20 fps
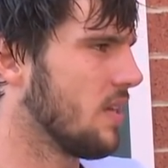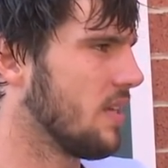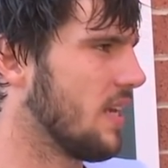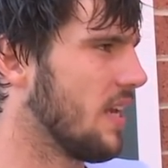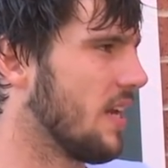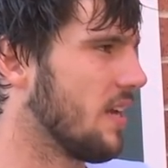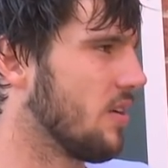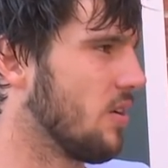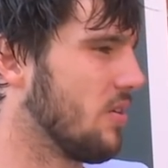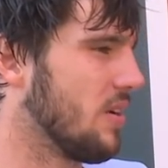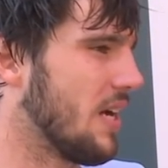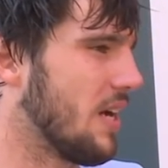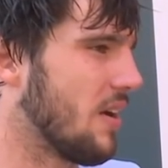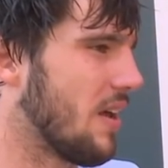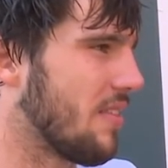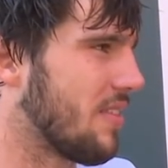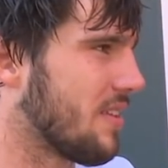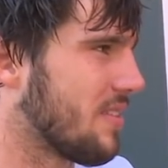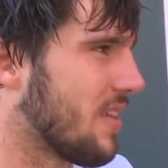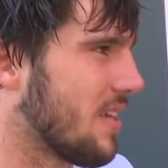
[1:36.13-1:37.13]
Yeah, no doubt.
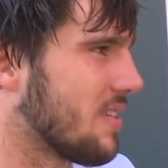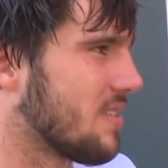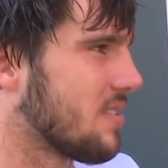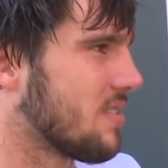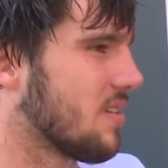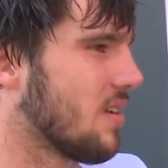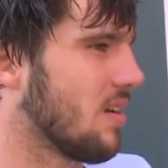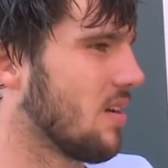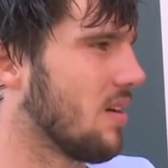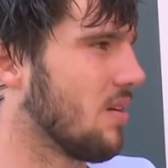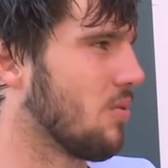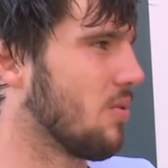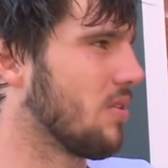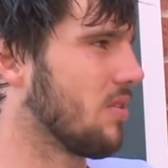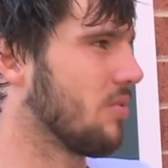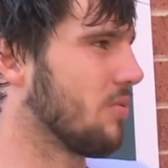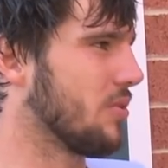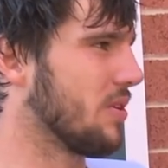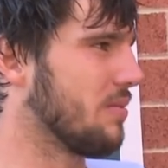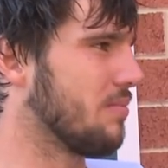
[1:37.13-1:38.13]
I think that's one of
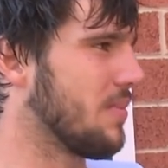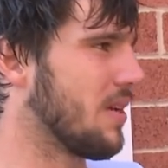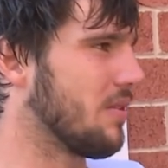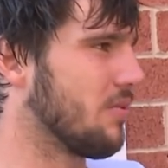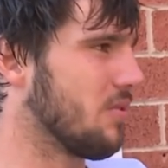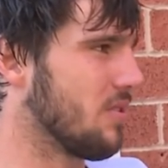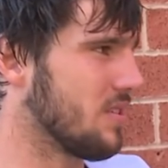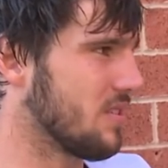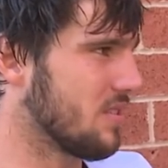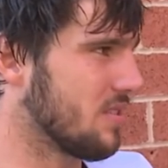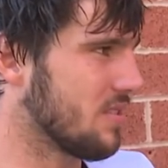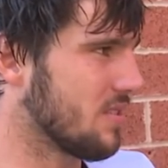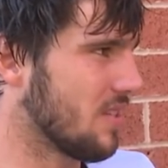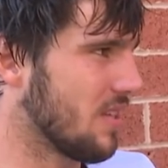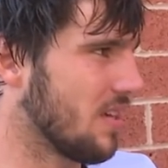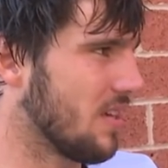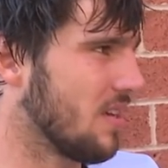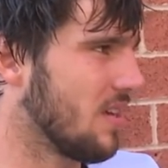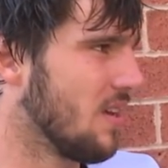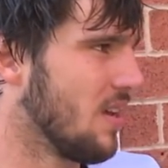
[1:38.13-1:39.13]
the main reasons
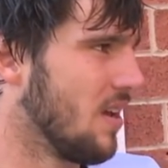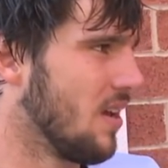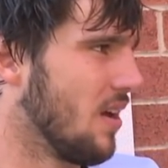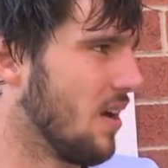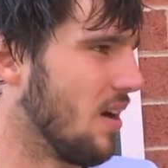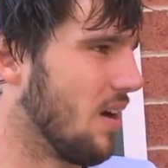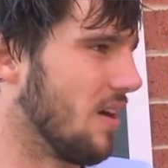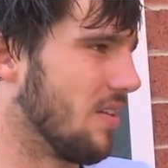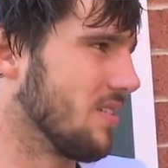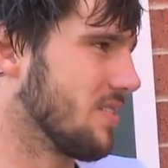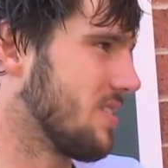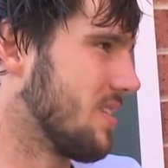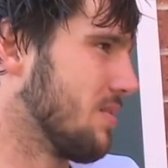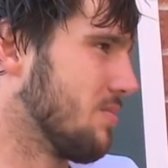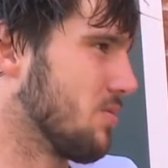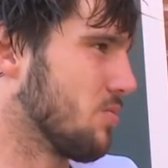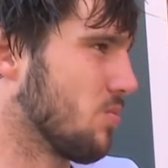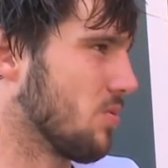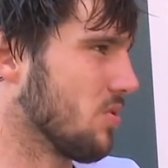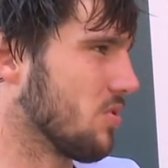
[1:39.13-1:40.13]
that this team
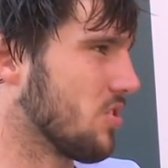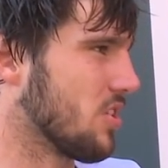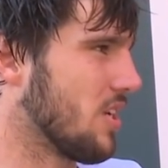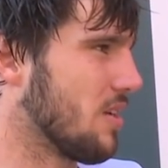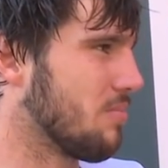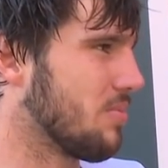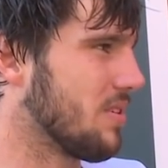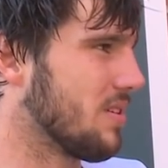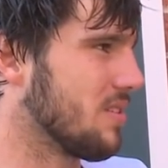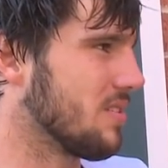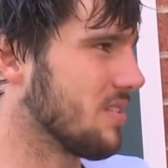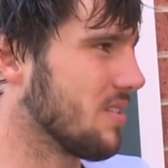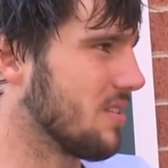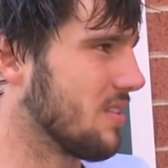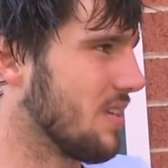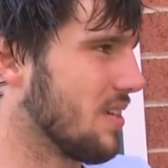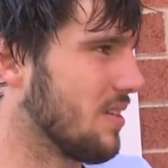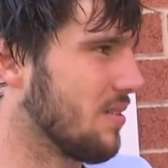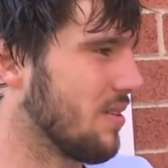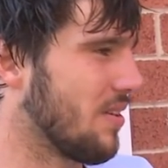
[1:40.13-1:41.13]
is world champions and
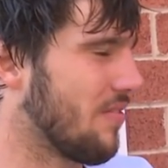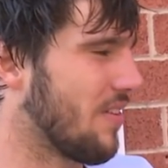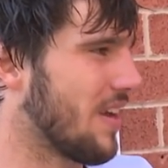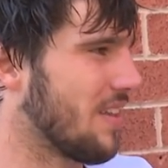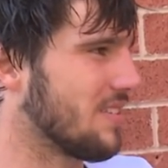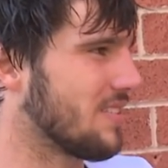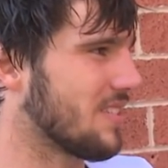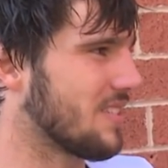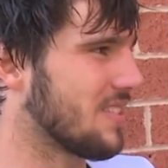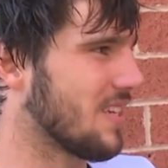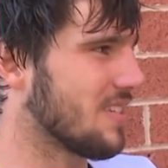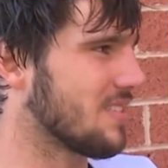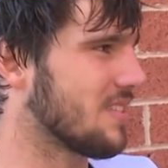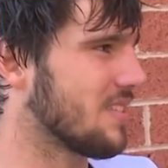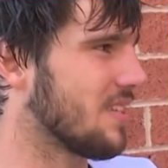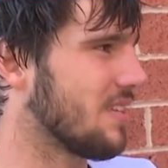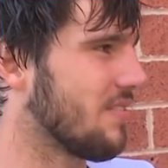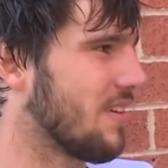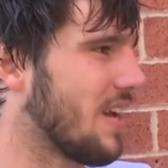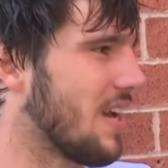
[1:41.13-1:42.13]
that they've had the success
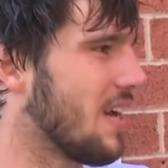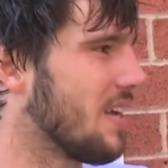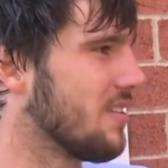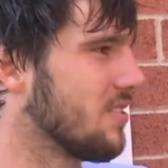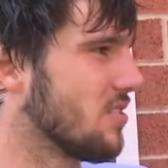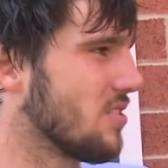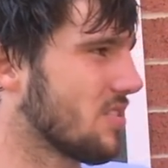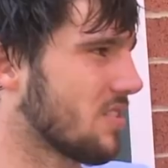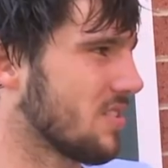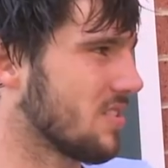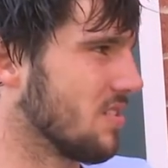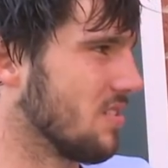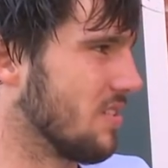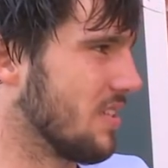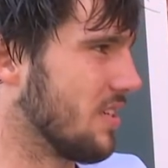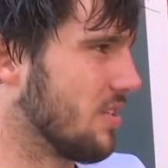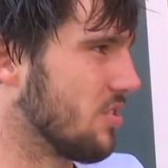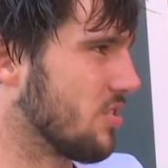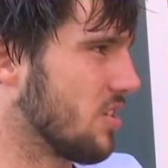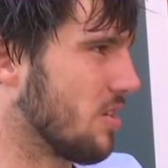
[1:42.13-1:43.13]
that they've had is just because of the
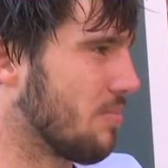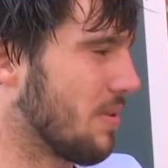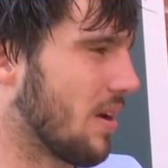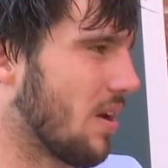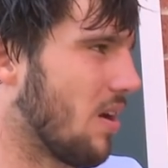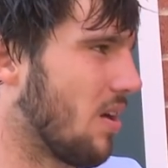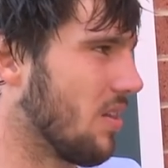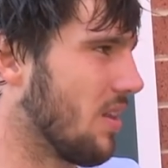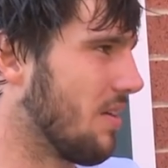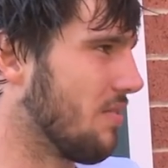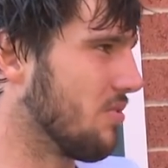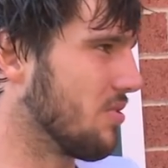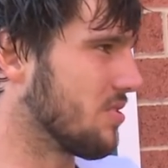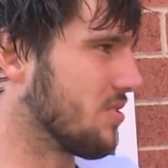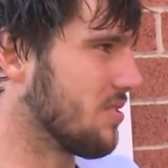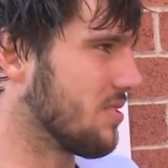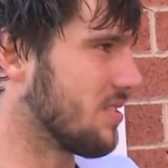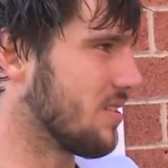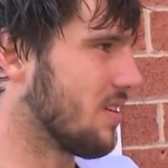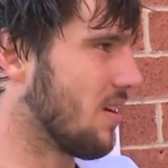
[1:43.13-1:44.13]
leadership at all levels
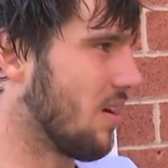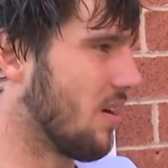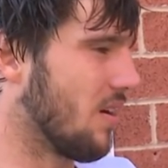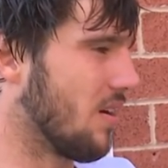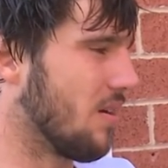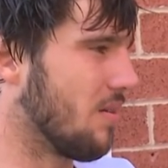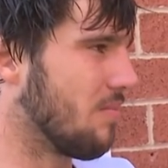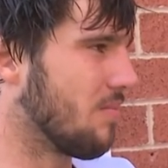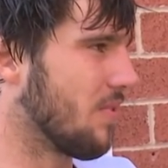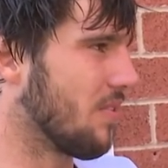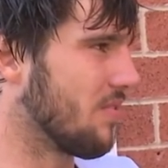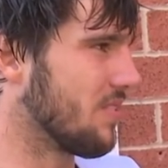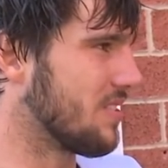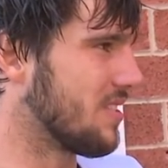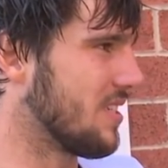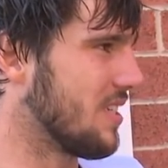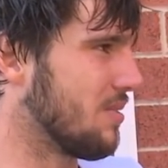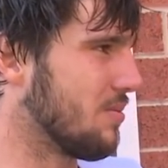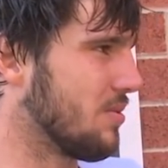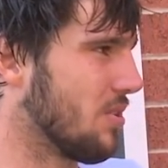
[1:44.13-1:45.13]
of the
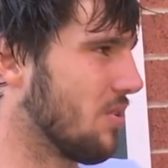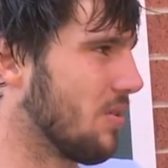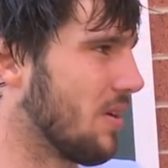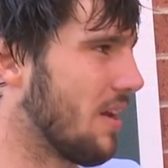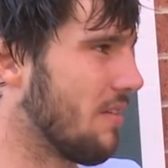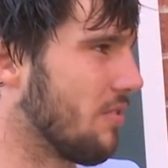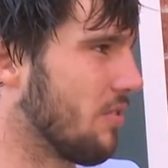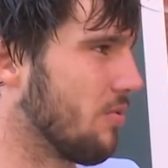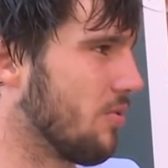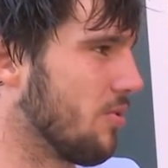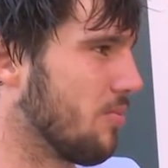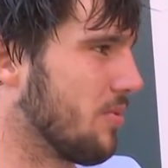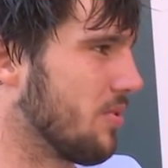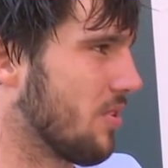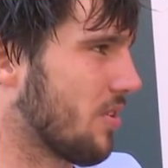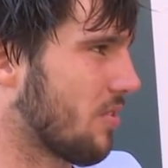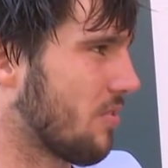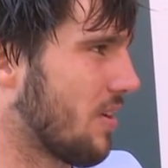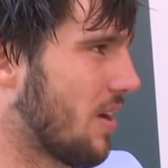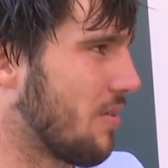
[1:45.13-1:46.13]
team. You know, in every room you
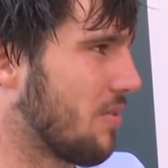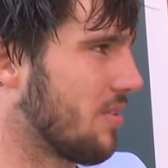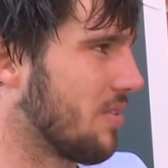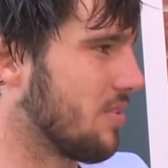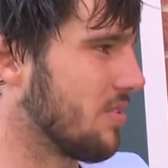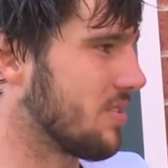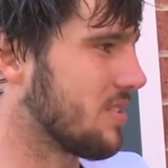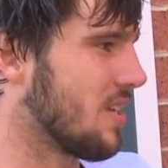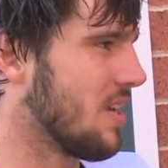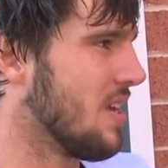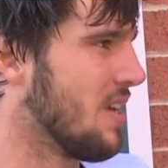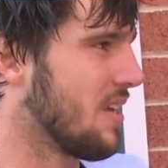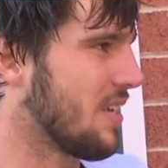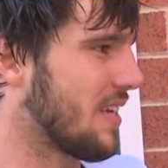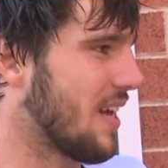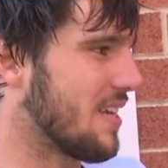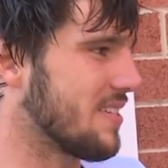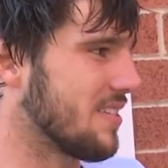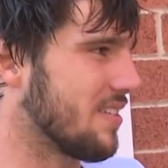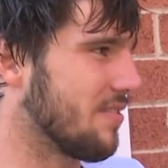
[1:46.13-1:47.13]
look around and there's
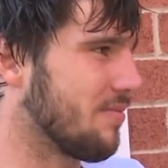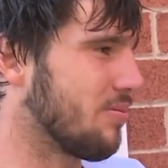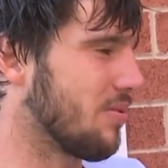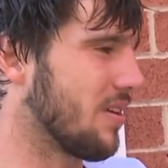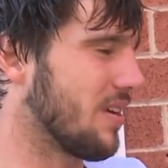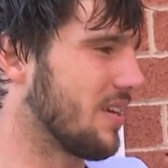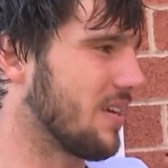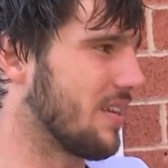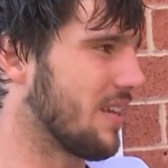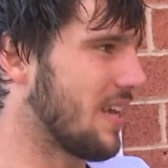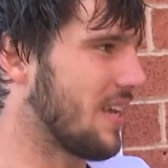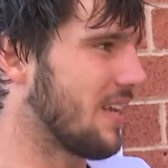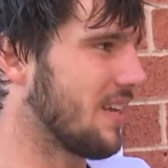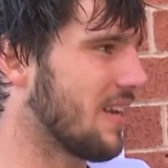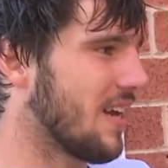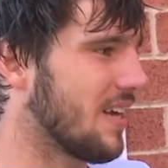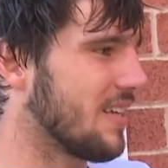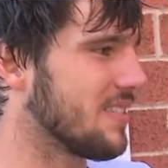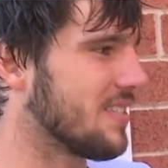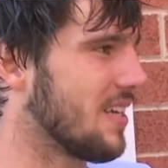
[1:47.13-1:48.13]
guys that have played 8,
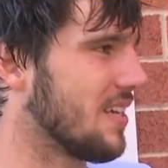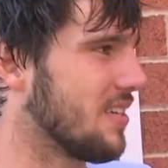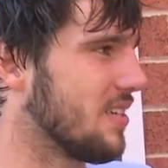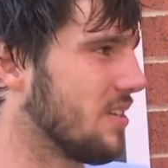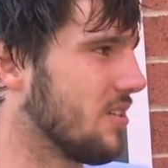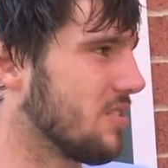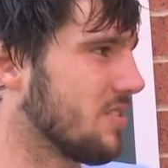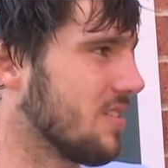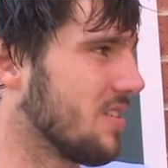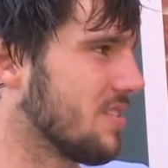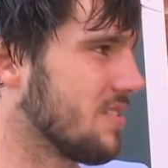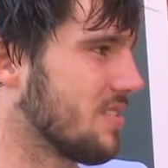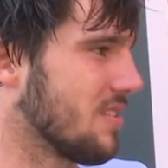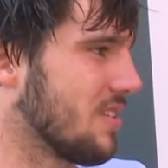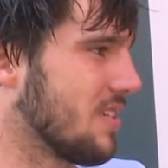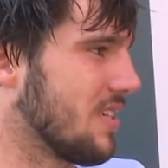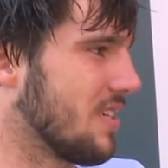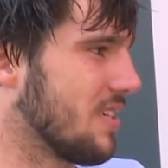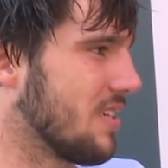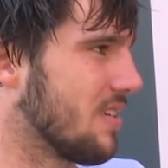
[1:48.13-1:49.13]
9, 10 years in this
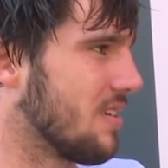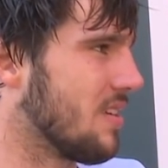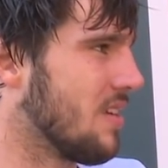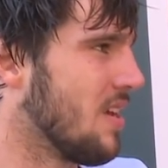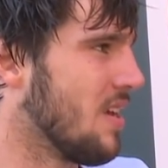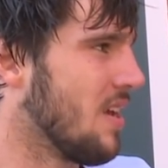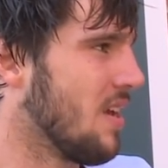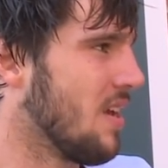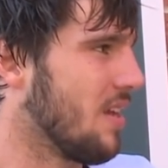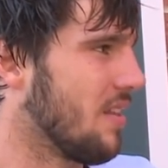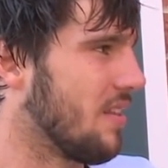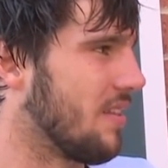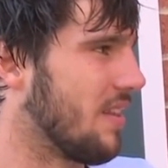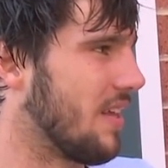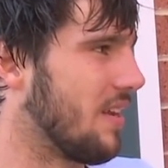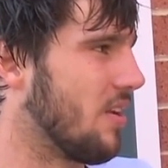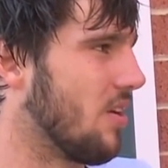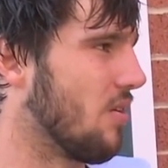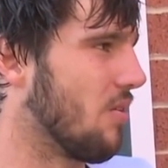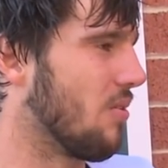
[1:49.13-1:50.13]
league, and they
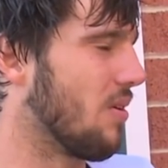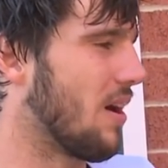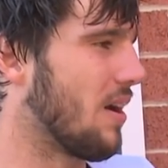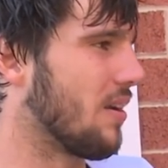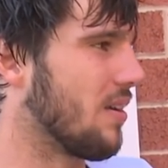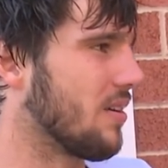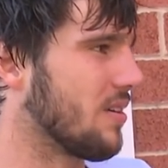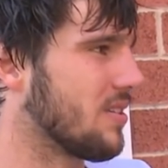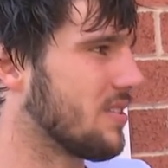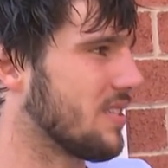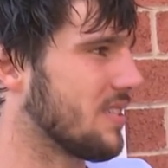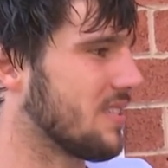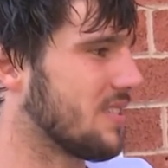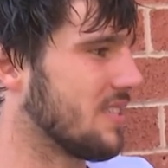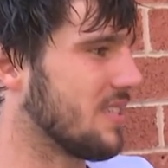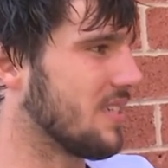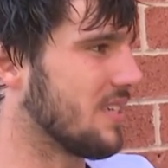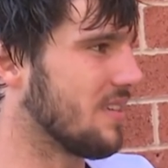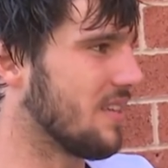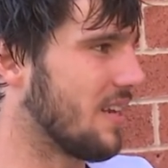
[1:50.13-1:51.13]
know how to
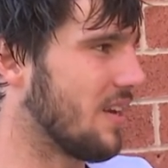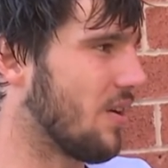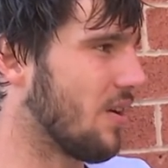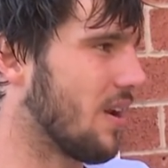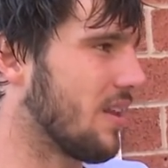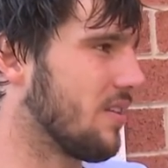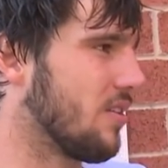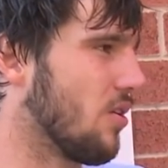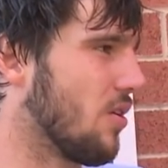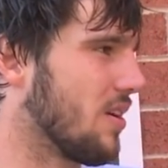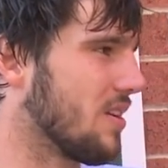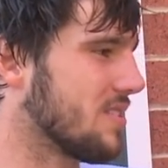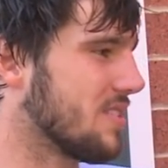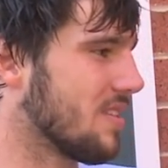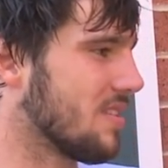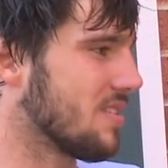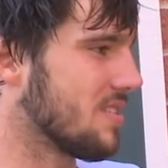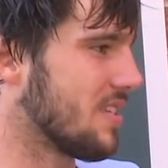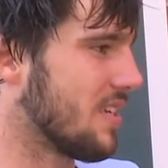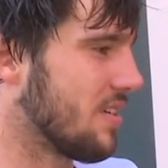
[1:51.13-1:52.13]
succeed and they know how to
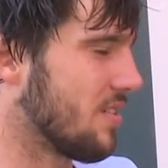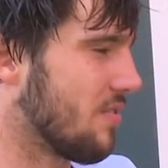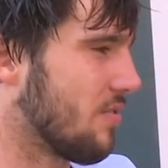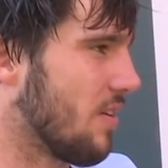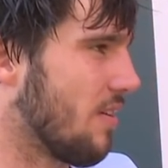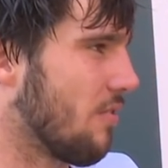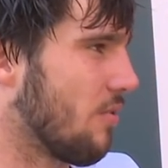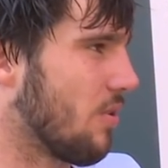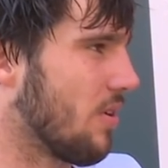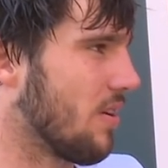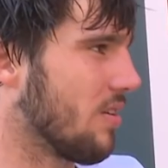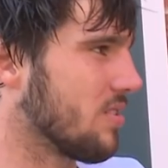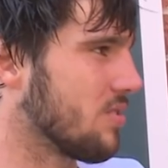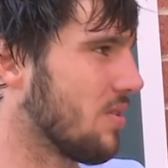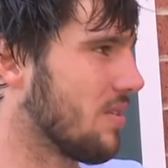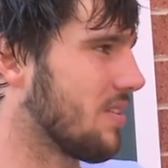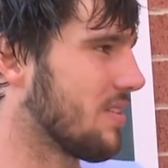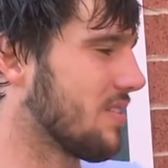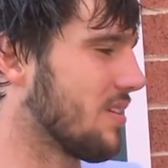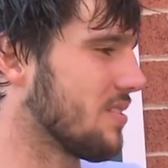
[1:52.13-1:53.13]
set the standard for everyone else. So
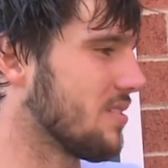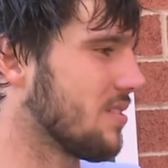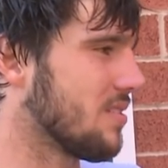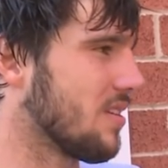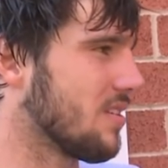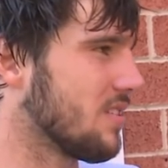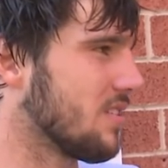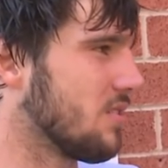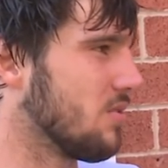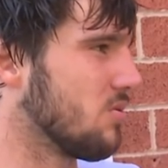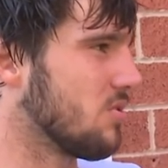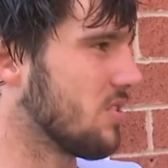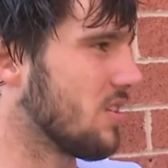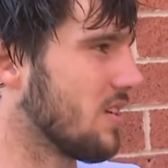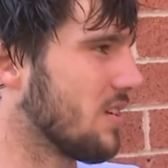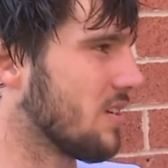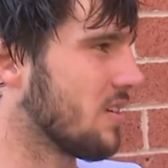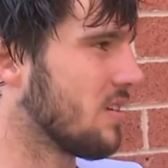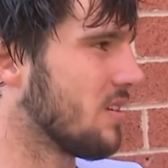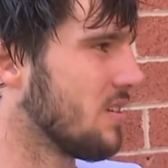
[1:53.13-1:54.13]
I think that's a huge
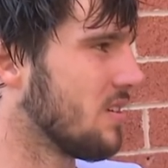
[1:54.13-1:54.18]
thing.